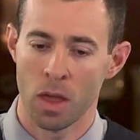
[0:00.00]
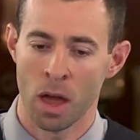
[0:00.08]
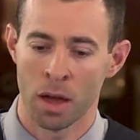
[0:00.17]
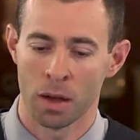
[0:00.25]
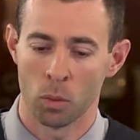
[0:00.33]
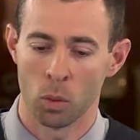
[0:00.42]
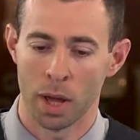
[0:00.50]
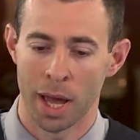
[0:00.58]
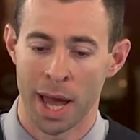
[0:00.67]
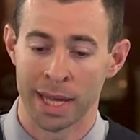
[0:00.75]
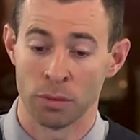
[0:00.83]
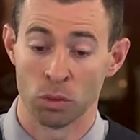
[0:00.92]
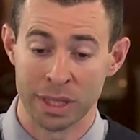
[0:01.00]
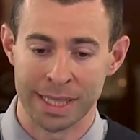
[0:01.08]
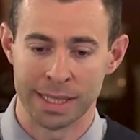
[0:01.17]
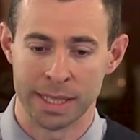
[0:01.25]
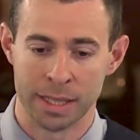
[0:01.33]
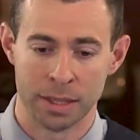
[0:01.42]
I really
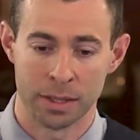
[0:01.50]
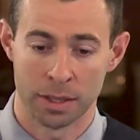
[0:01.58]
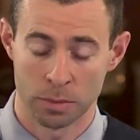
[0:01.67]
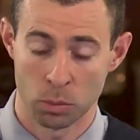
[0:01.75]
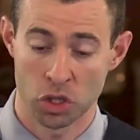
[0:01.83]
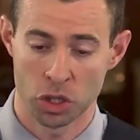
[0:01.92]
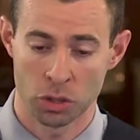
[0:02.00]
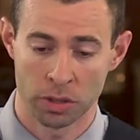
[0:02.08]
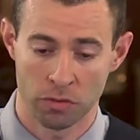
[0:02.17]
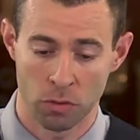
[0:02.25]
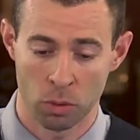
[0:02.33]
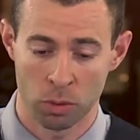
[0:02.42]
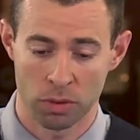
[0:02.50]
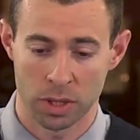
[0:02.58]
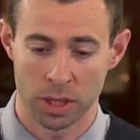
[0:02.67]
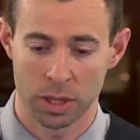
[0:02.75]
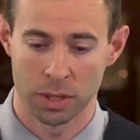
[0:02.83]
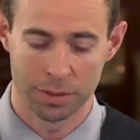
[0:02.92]
needed and was shooting for
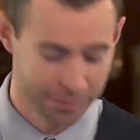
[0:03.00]
the...